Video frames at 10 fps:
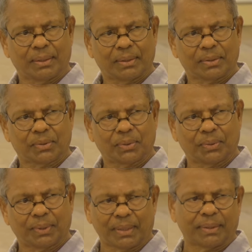So
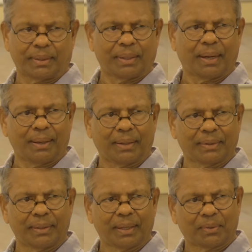that, I
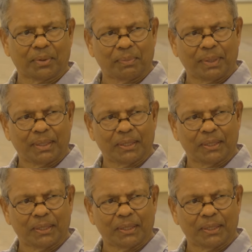think that would be the...